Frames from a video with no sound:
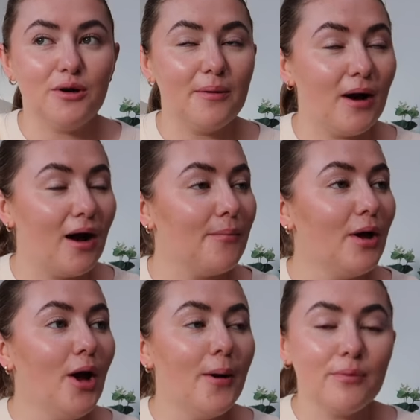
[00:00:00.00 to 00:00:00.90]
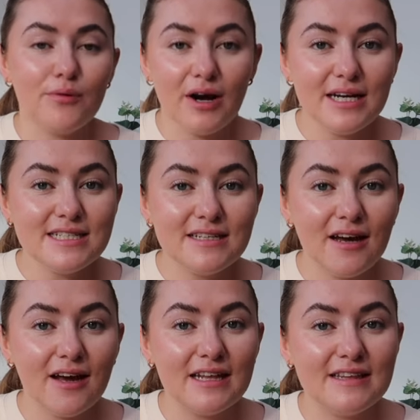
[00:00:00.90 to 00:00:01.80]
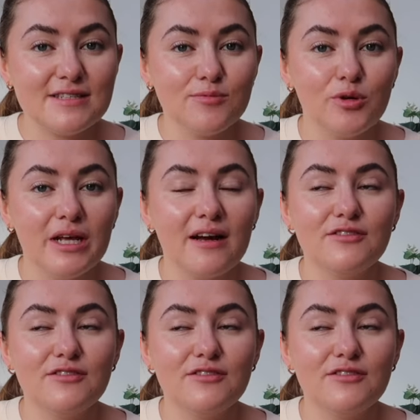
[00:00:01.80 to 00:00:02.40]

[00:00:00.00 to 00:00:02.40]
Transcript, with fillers: I'm up bright and early this morning.